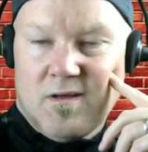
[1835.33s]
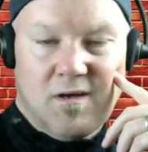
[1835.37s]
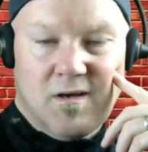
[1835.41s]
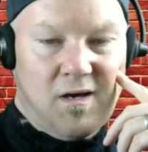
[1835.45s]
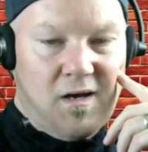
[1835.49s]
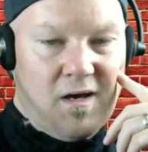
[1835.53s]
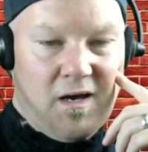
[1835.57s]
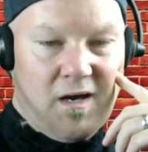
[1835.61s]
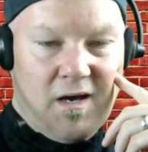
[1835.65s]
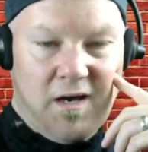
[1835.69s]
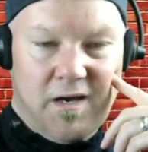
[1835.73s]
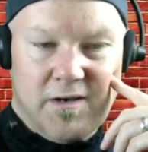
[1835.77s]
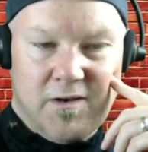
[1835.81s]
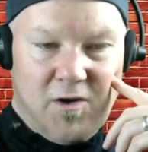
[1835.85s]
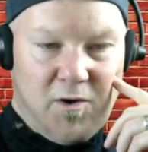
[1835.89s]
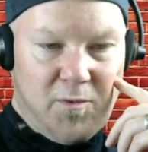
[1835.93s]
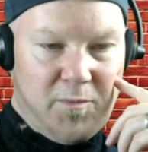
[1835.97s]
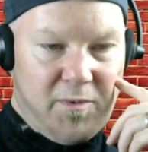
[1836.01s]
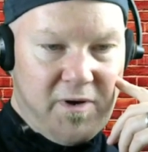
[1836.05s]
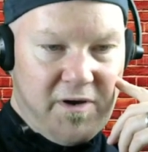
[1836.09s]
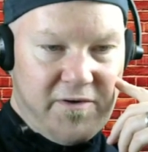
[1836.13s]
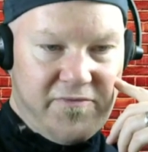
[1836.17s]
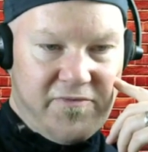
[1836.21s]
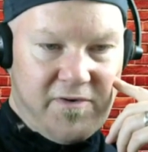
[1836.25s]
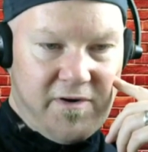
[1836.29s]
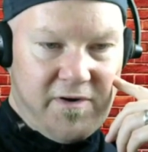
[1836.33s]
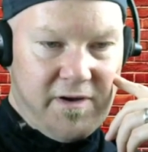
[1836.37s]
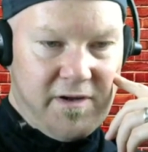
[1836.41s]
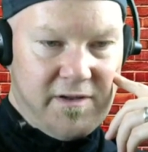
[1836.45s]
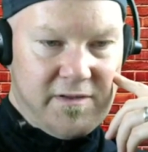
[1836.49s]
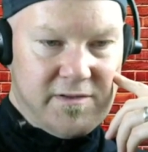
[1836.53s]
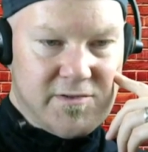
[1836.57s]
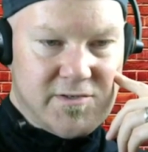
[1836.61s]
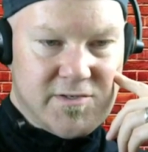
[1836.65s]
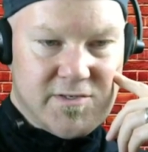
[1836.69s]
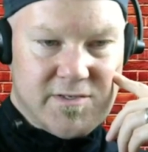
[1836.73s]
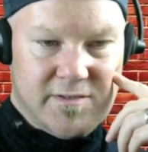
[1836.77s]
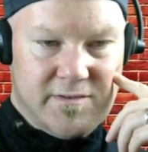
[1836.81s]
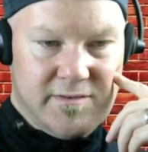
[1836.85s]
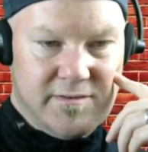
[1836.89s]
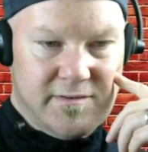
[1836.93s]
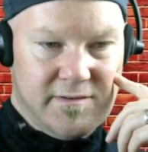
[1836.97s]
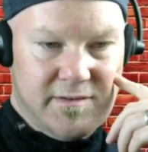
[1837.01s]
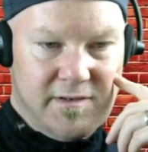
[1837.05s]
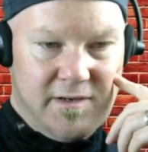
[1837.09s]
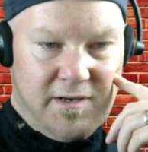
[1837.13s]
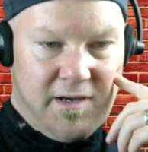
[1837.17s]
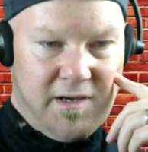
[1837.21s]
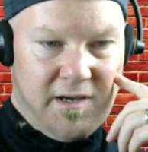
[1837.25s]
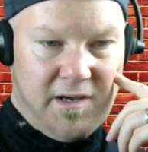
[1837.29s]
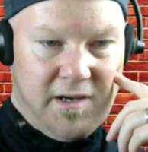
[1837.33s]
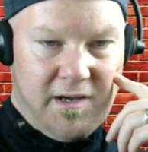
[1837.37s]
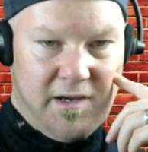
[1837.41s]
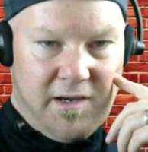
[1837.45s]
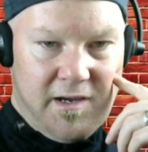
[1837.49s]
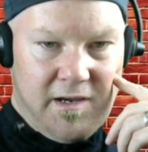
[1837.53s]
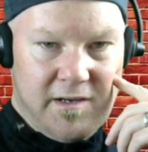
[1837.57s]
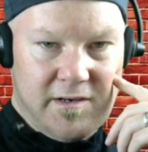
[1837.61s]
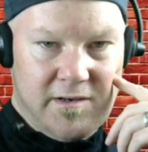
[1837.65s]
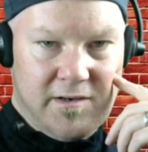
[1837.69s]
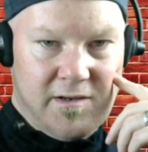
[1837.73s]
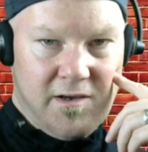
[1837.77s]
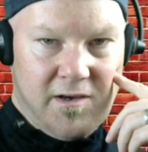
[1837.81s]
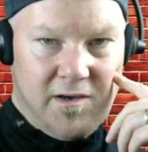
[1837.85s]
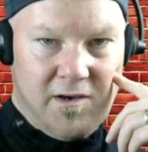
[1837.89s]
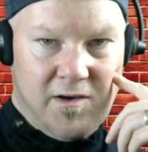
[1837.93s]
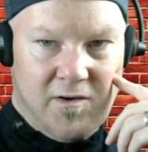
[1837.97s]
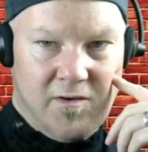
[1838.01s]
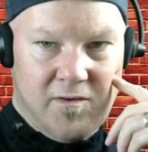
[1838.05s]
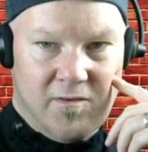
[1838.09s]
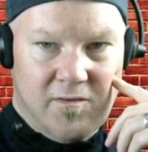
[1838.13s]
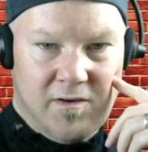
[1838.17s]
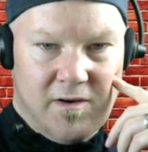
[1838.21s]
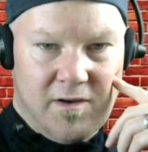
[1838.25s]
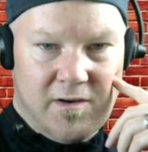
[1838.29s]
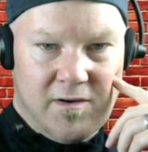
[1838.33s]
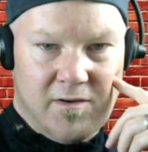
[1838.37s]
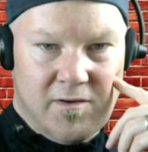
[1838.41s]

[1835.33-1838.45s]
I know, my friends. I know